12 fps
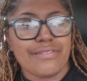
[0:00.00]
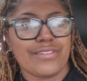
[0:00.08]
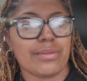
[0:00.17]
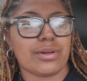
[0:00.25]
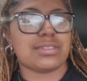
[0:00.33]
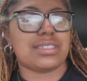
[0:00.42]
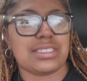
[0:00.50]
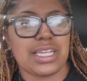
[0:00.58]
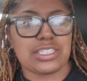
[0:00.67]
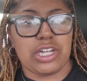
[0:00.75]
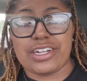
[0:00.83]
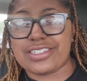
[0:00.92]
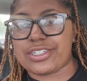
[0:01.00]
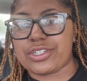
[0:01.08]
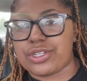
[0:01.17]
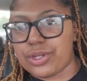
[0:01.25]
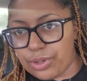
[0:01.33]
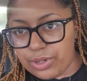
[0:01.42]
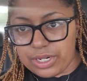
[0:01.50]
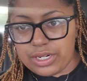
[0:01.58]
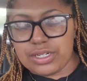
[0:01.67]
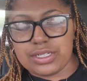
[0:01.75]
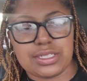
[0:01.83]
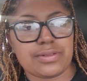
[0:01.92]
Females these days are insecure.
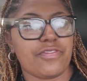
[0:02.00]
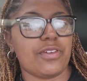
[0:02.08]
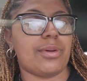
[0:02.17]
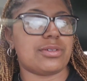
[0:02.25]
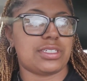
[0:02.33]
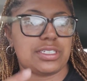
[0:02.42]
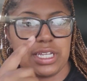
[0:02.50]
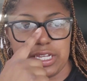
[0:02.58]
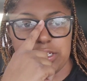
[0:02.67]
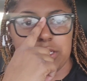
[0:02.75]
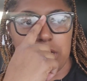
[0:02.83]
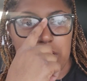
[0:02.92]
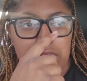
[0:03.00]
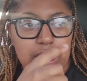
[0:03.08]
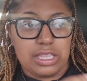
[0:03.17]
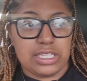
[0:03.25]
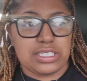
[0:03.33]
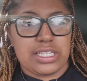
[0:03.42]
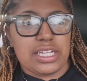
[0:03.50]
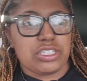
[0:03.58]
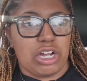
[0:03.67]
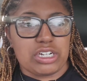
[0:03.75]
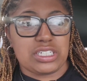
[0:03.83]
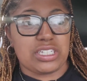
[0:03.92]
Females these days, these days
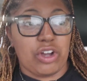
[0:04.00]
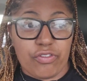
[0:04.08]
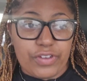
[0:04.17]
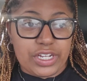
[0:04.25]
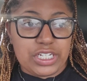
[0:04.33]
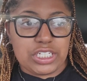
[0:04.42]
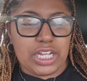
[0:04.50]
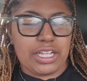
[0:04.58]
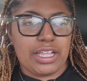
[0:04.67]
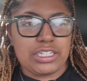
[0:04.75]
are selfish, and they